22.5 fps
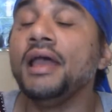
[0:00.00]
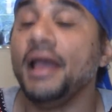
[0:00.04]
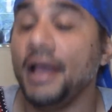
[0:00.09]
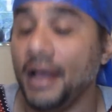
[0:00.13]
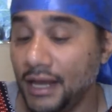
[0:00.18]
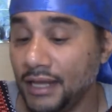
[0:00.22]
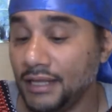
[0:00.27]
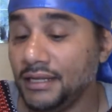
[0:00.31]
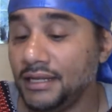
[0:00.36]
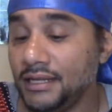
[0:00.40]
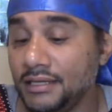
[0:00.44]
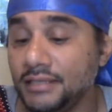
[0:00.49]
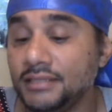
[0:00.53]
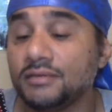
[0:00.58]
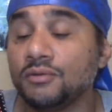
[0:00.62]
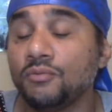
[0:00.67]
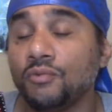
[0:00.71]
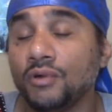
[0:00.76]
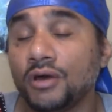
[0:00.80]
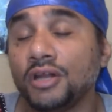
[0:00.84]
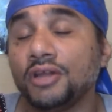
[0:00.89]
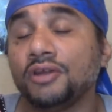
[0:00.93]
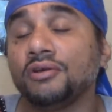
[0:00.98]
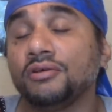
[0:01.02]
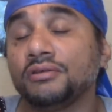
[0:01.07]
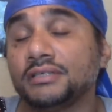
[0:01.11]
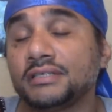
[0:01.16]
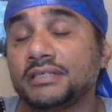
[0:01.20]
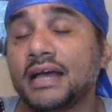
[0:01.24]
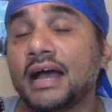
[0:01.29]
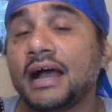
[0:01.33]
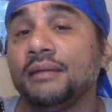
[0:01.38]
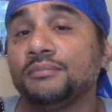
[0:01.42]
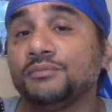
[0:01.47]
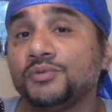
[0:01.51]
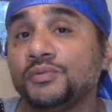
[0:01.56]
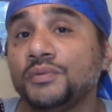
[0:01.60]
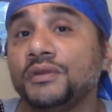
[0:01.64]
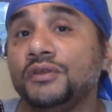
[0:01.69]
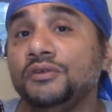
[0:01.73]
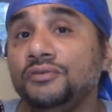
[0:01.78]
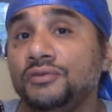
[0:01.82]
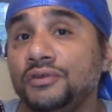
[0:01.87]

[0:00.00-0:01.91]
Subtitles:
And these are one of those times when you